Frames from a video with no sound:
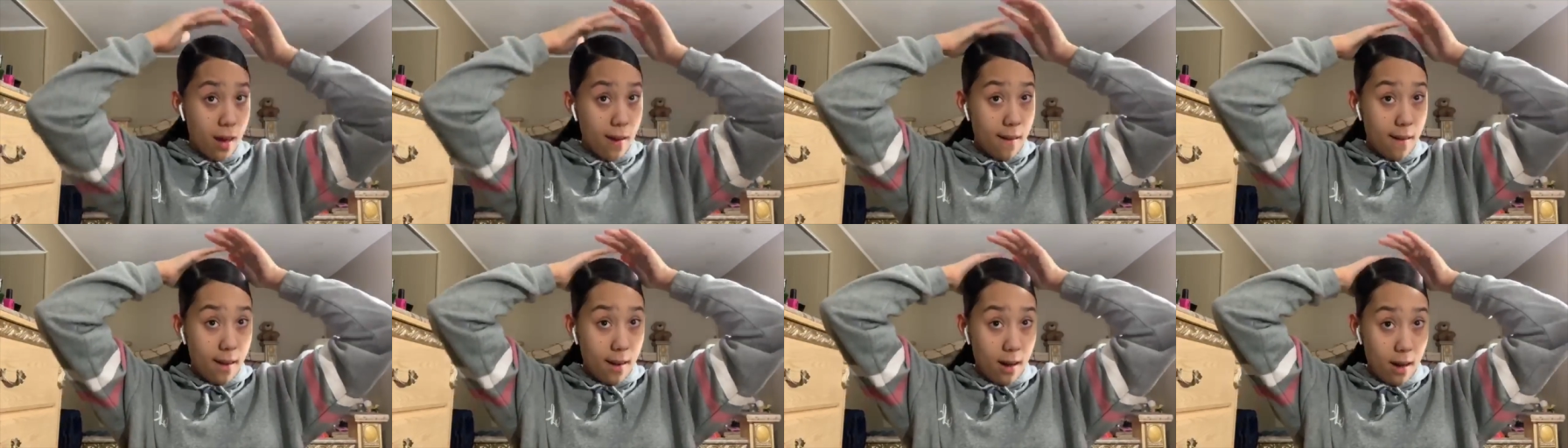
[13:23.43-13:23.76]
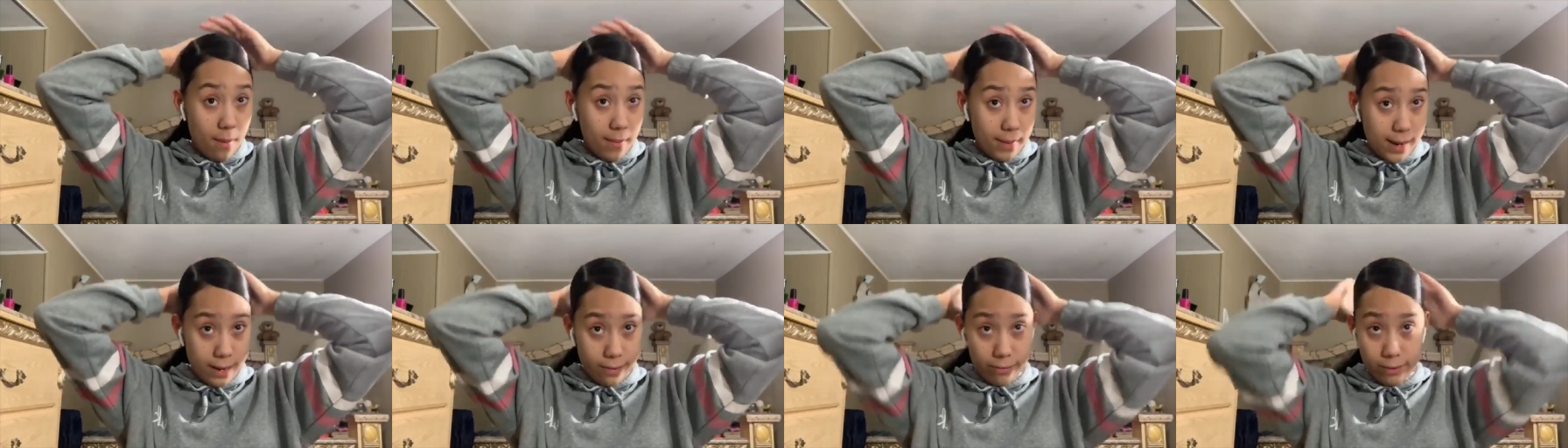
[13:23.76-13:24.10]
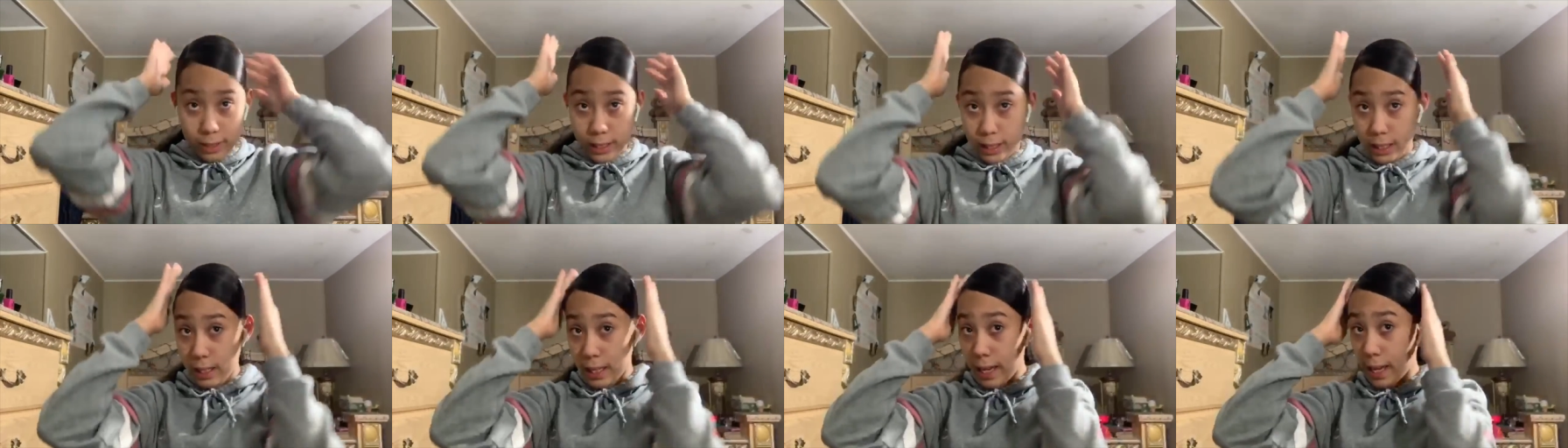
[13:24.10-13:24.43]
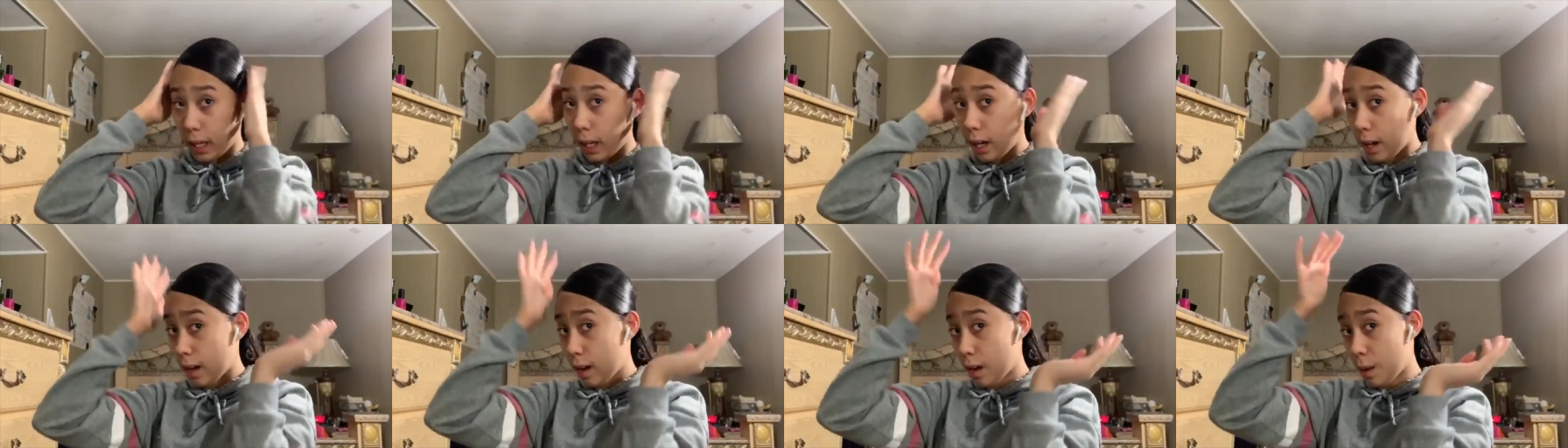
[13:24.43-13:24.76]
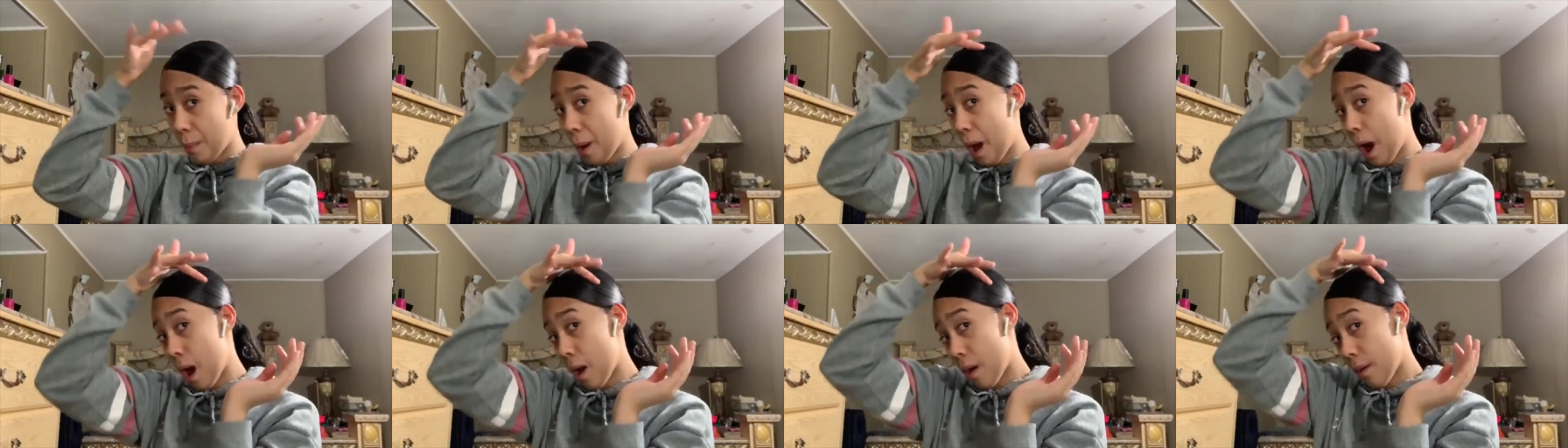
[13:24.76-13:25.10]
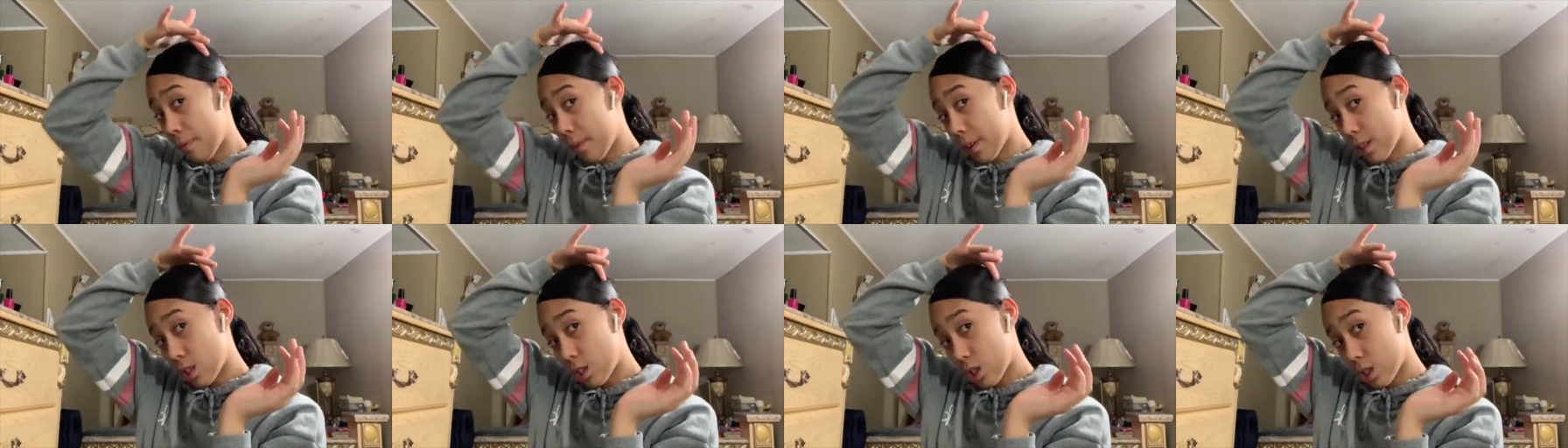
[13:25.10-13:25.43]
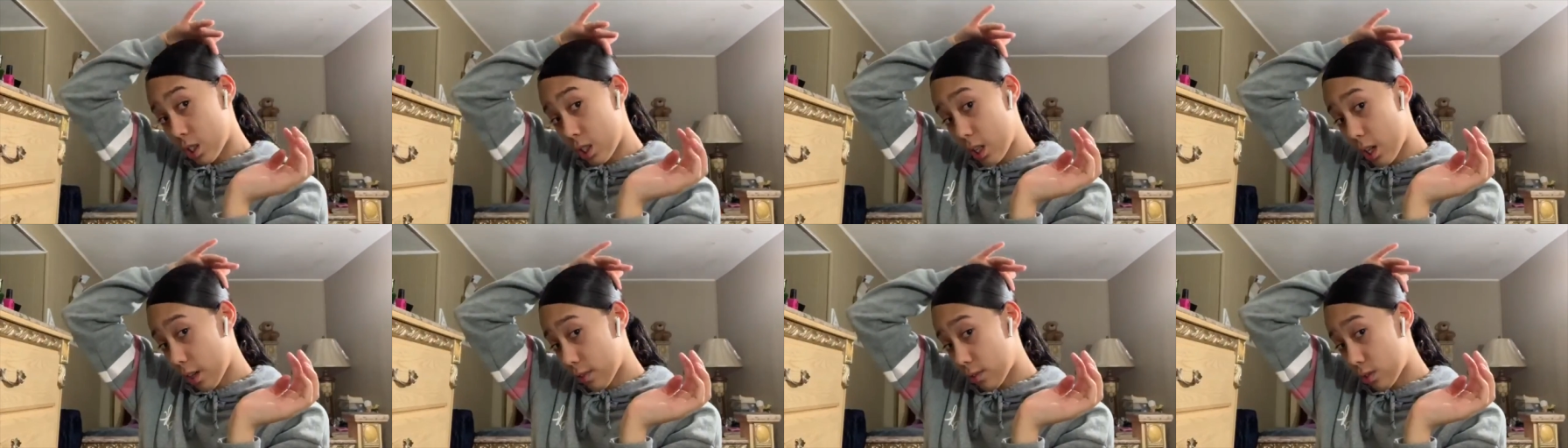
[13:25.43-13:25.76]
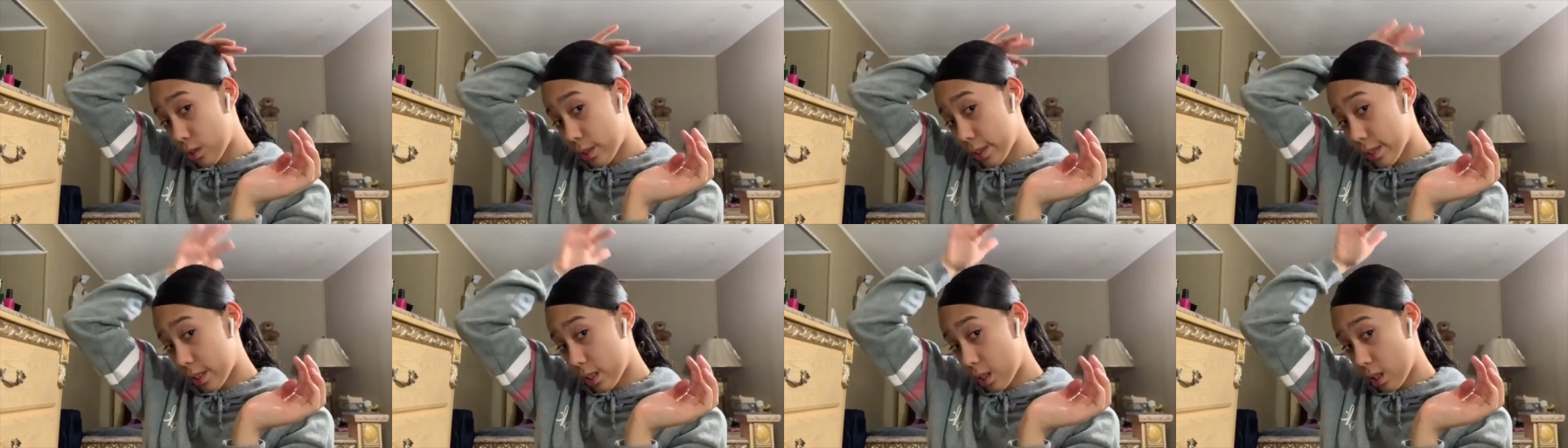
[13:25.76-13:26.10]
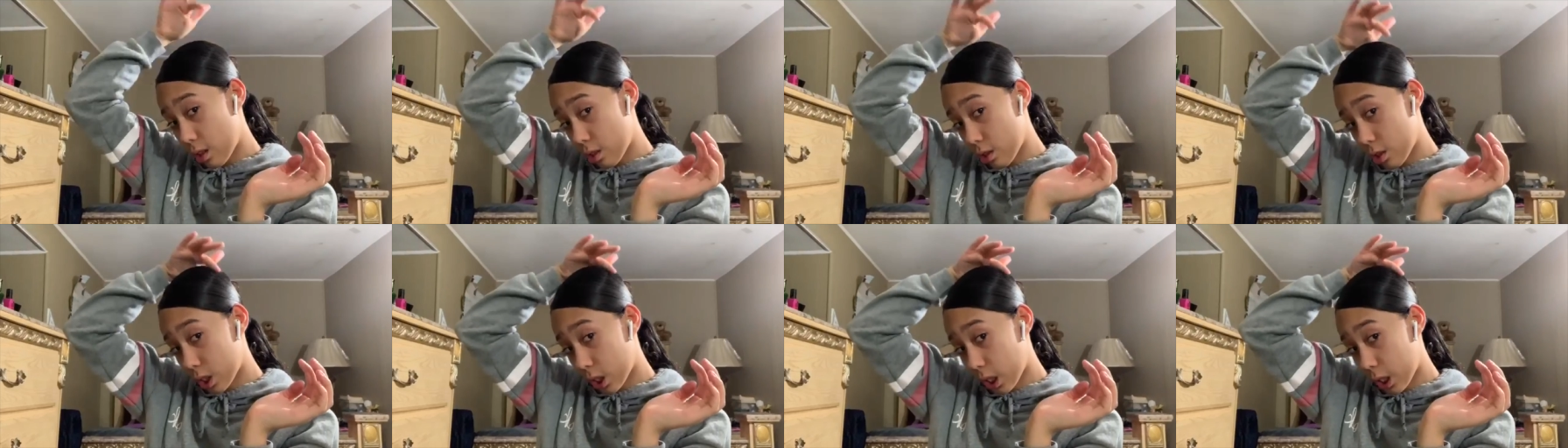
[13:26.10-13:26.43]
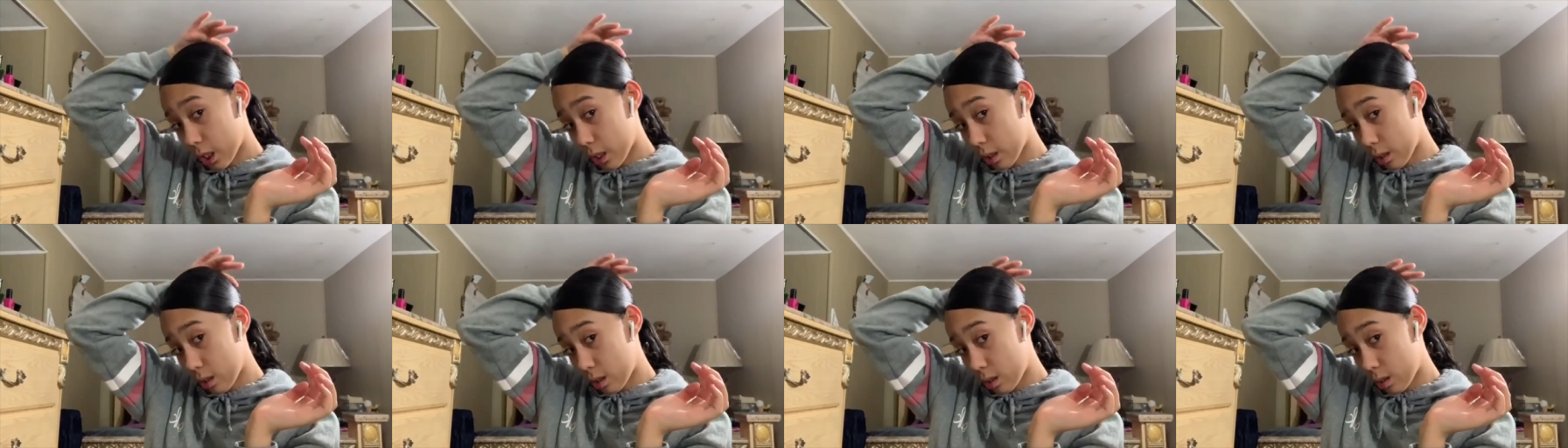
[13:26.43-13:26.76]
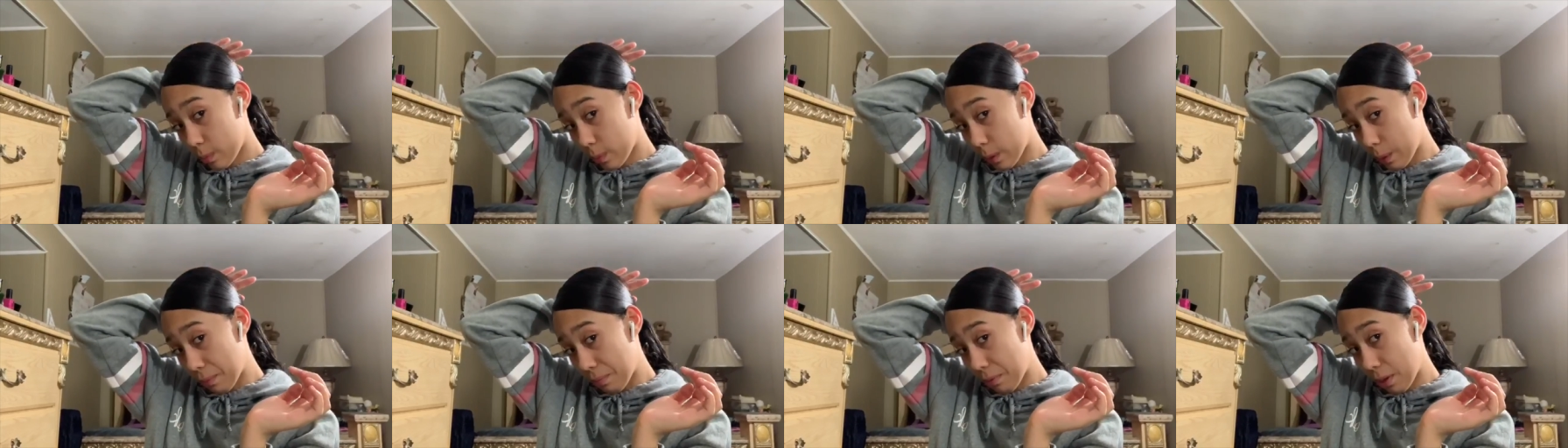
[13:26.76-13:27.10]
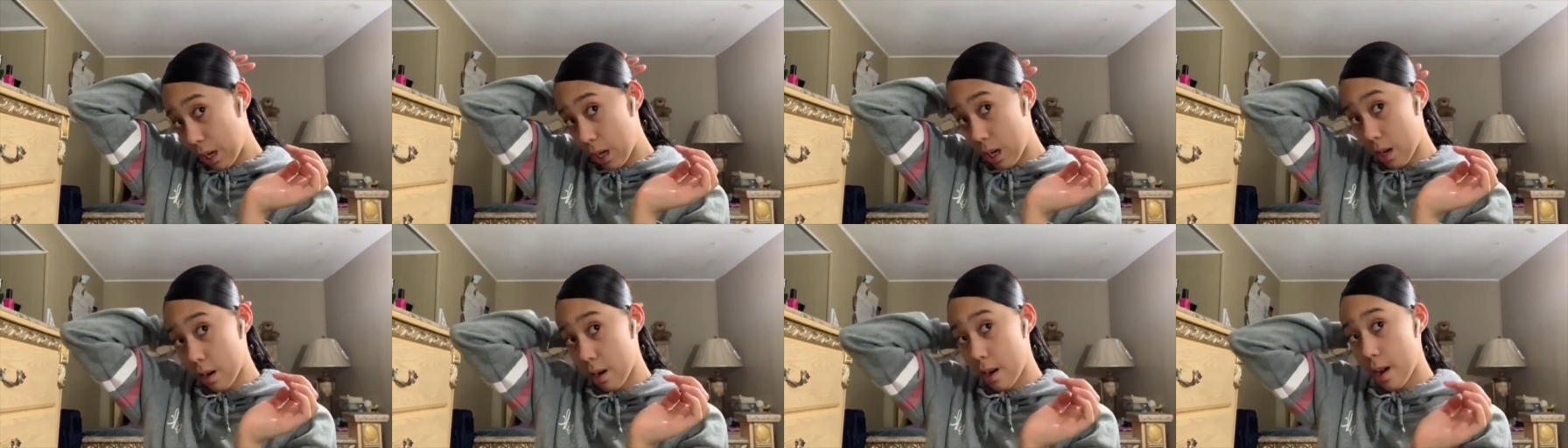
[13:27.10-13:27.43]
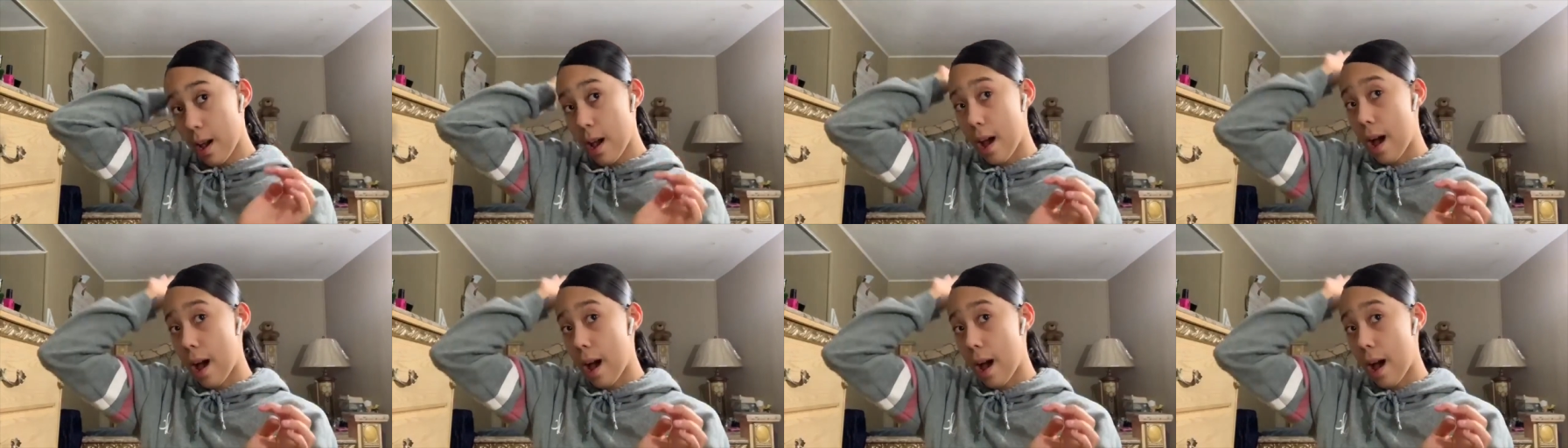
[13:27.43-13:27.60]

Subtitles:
I really like it. I eventually, as you can see, there's like a little bump right here.